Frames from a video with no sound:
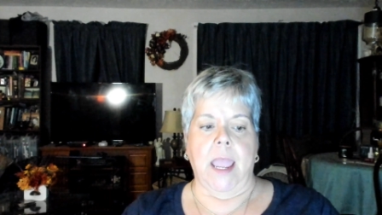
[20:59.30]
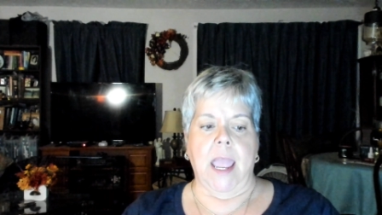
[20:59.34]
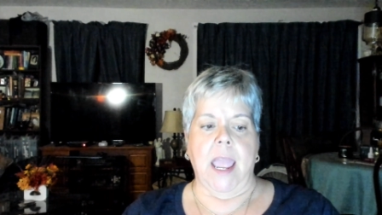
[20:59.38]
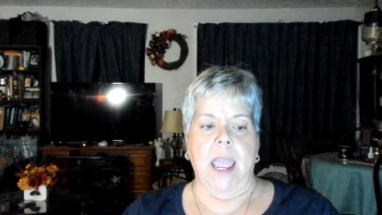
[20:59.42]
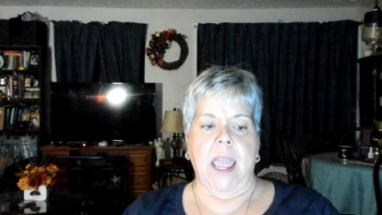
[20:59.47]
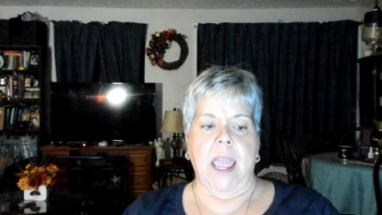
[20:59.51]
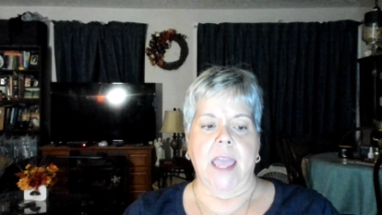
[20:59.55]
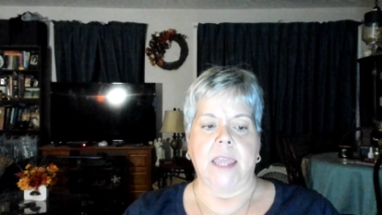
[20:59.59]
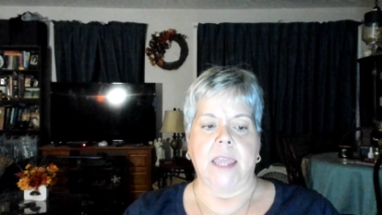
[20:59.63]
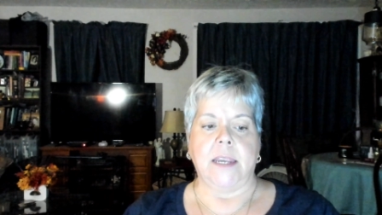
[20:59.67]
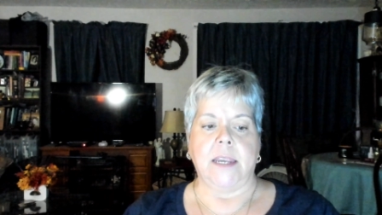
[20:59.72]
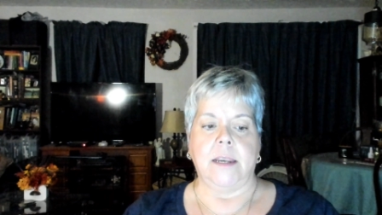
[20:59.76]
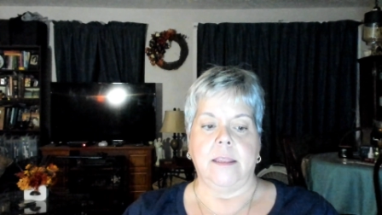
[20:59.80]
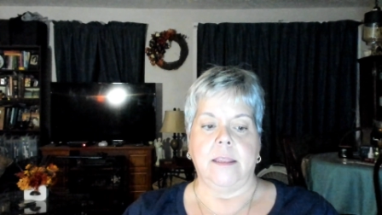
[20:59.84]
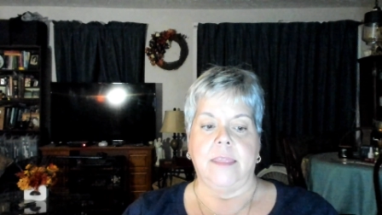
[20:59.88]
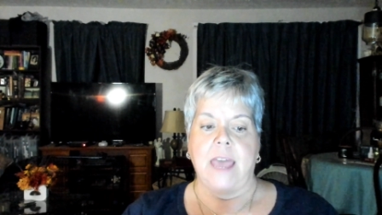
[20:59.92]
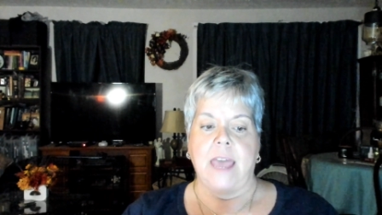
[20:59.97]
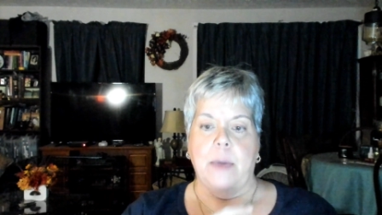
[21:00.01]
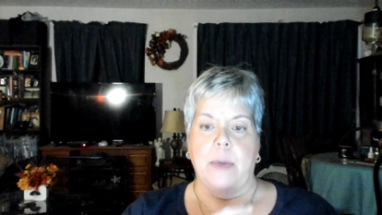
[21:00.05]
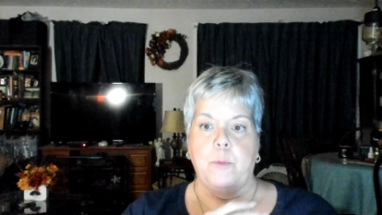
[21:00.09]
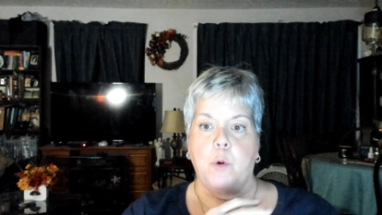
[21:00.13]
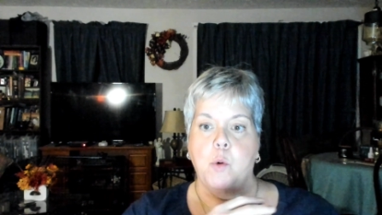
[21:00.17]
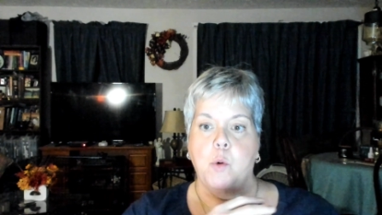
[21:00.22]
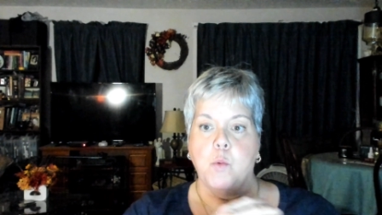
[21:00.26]
and
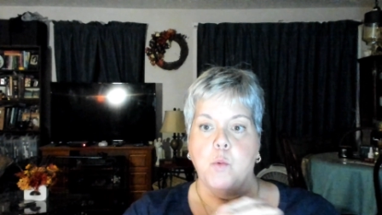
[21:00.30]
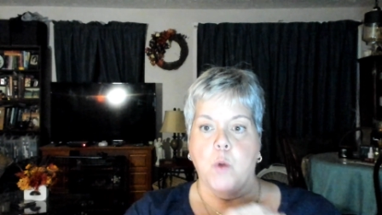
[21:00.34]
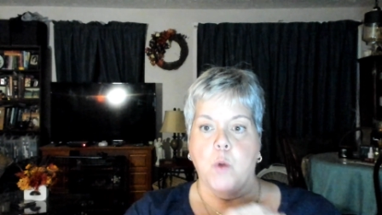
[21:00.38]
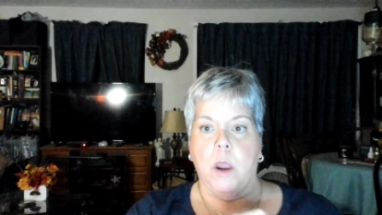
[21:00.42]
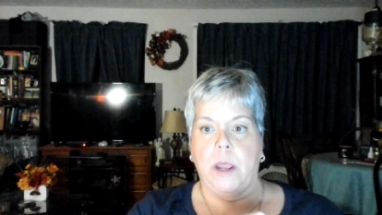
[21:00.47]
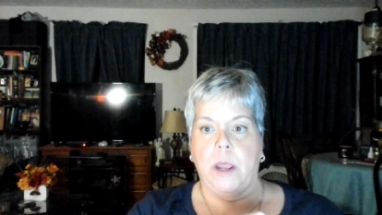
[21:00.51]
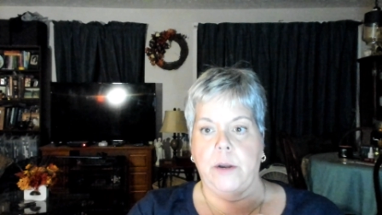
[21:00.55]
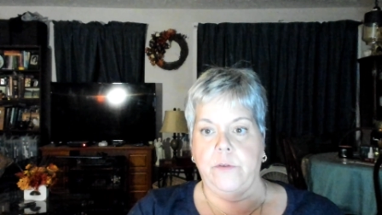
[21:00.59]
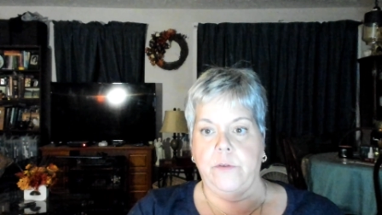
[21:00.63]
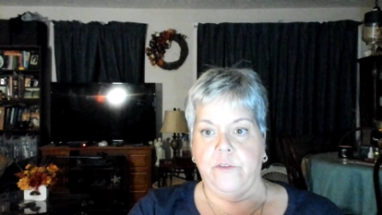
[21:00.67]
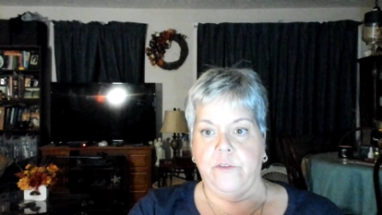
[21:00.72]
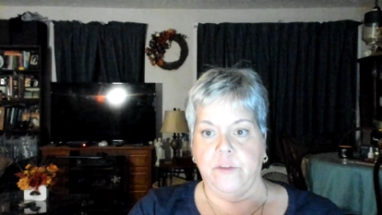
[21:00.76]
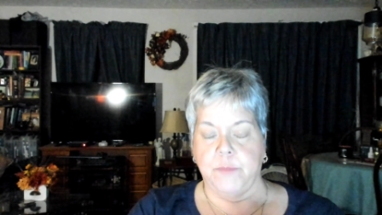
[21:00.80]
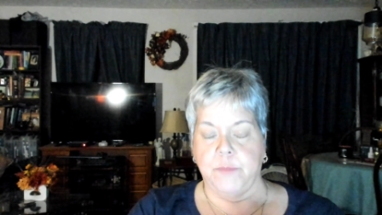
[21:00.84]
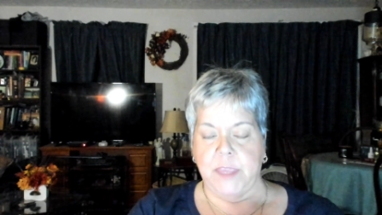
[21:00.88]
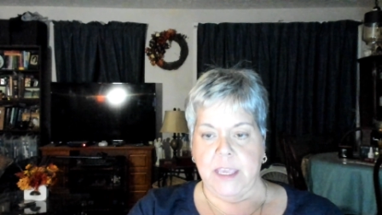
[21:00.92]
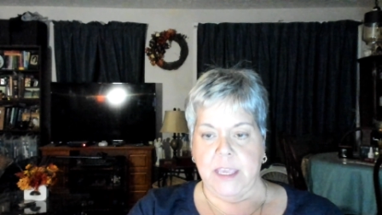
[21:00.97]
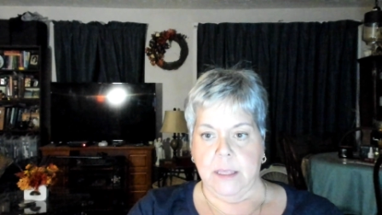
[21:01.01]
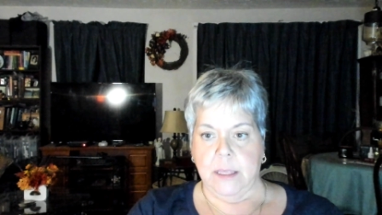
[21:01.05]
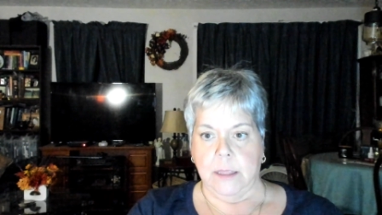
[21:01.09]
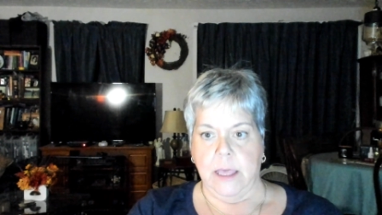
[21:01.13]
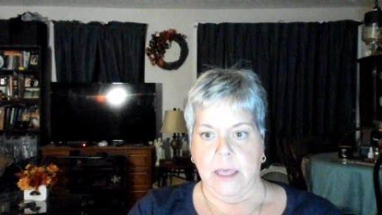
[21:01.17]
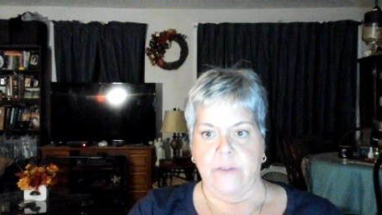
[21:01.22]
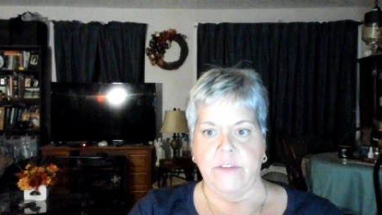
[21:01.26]
that will run from the
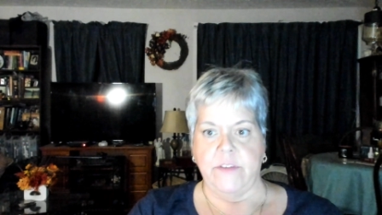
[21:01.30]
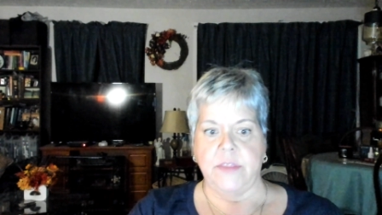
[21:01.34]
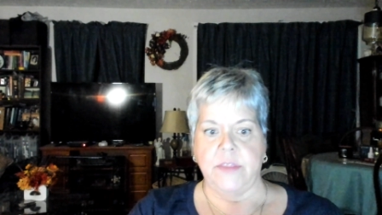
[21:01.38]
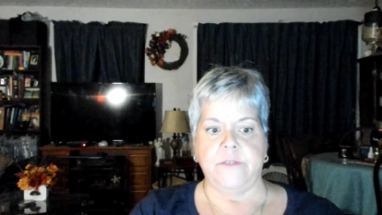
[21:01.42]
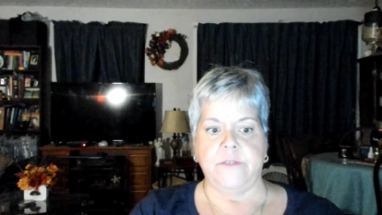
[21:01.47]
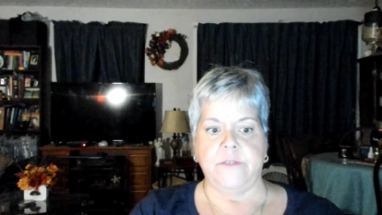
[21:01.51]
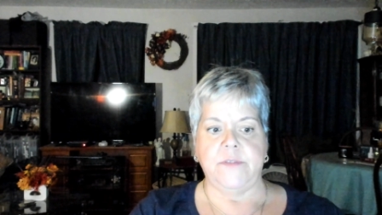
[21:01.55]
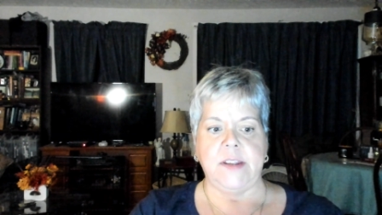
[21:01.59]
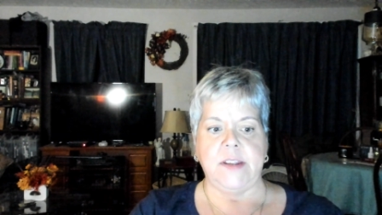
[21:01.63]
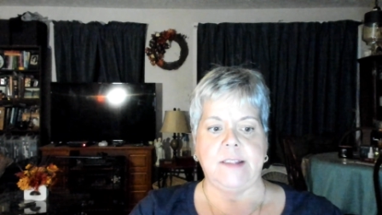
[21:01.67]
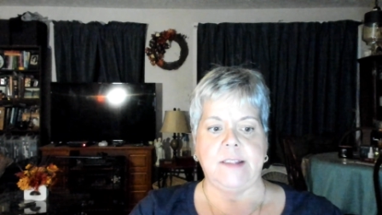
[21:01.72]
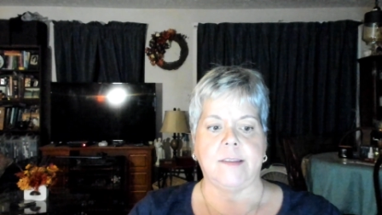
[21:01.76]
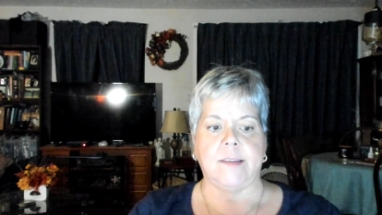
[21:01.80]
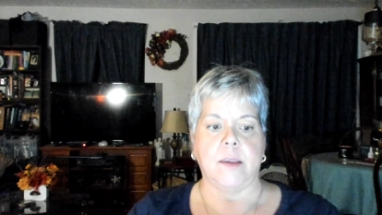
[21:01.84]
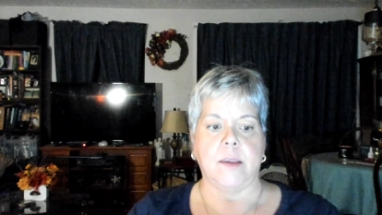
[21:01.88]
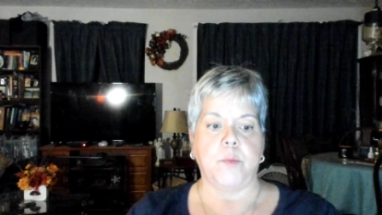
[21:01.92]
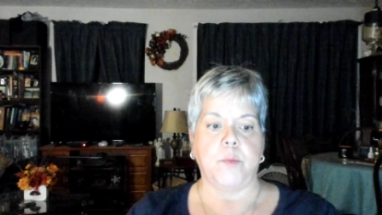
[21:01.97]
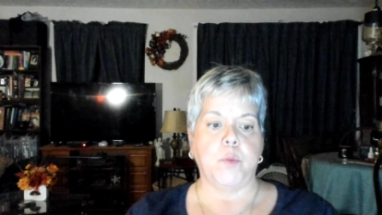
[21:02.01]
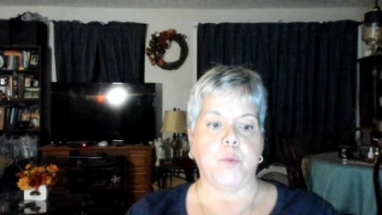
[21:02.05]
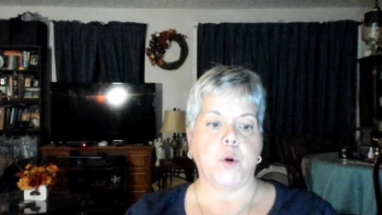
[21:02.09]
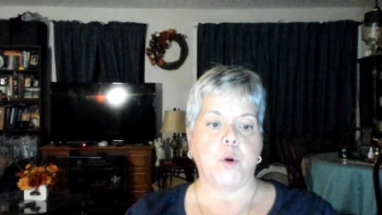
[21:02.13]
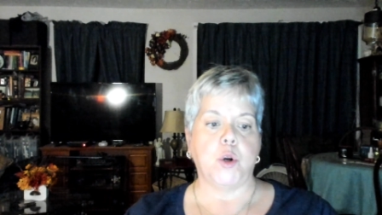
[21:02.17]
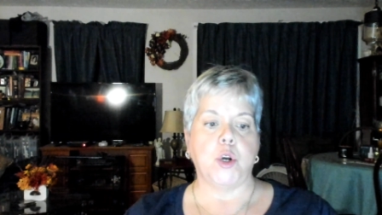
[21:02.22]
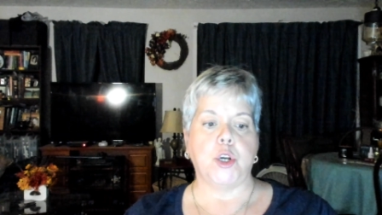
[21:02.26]
11th of
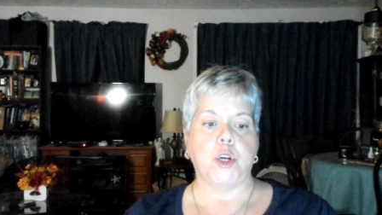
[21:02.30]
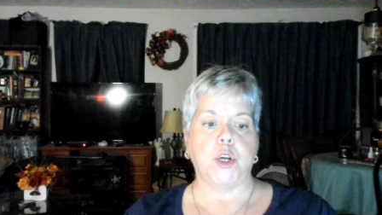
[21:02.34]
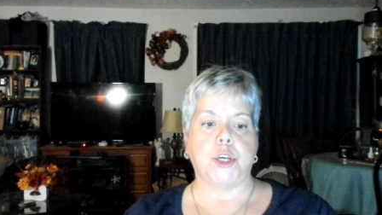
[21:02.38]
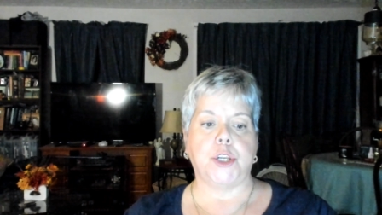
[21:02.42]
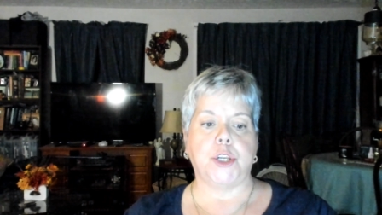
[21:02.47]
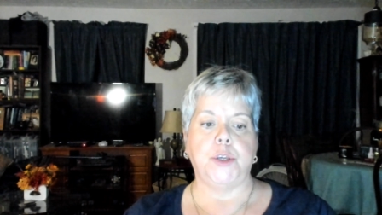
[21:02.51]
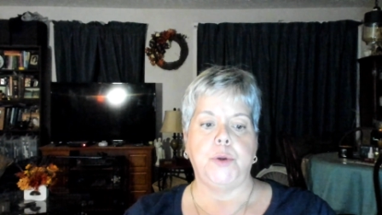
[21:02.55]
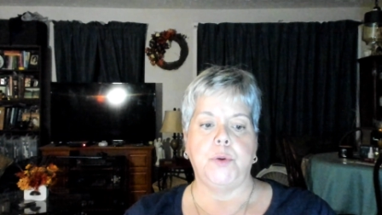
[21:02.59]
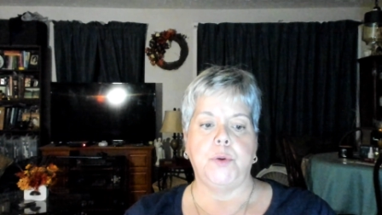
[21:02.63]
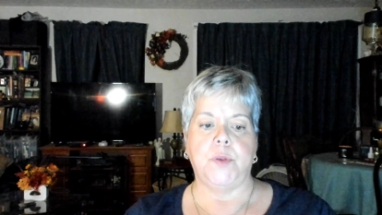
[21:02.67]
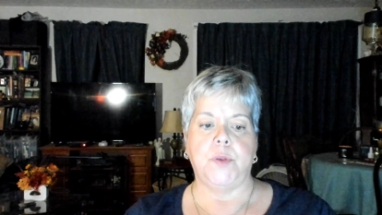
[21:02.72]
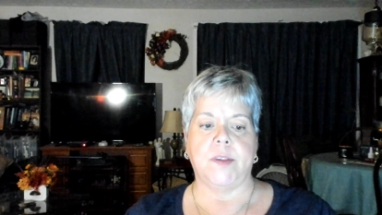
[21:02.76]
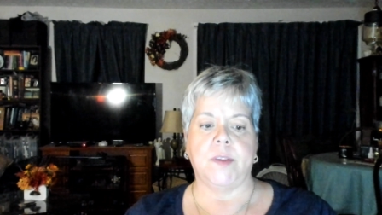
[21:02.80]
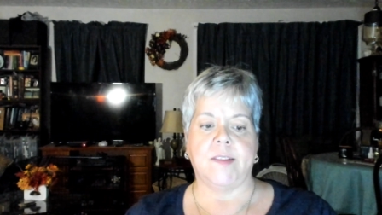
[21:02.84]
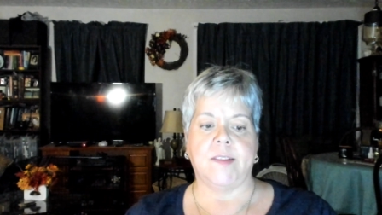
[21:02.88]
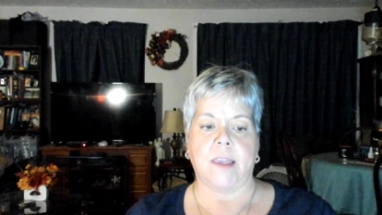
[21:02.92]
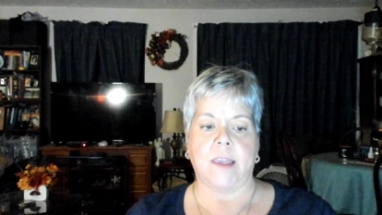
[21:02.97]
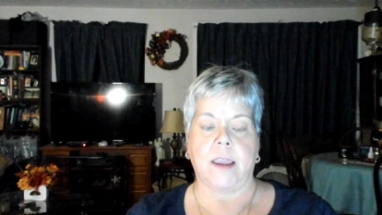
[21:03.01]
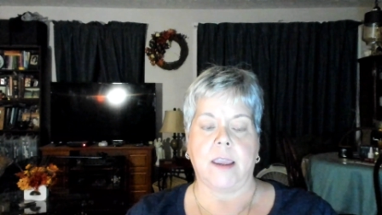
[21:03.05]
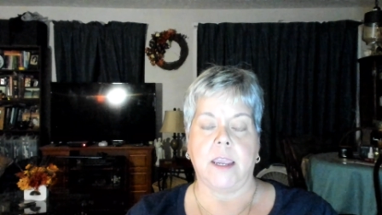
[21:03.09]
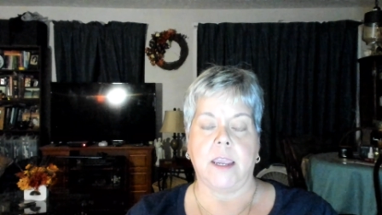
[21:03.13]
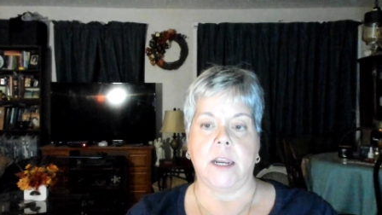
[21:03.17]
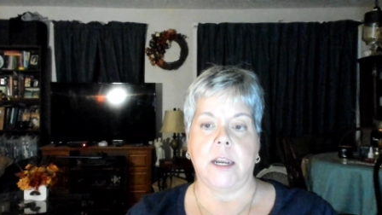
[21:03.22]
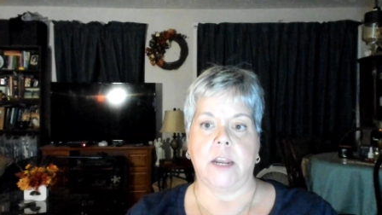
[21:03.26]
December to the
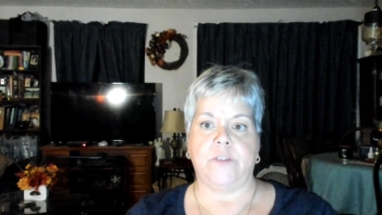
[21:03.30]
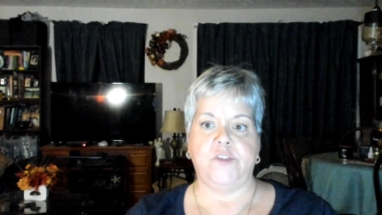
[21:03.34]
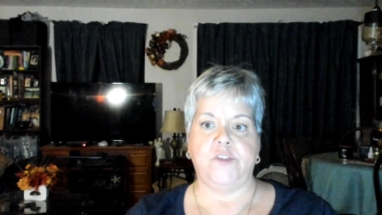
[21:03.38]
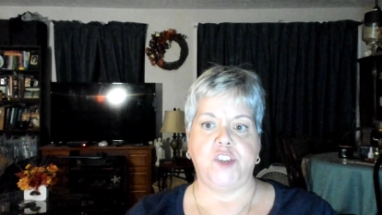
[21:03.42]
2nd of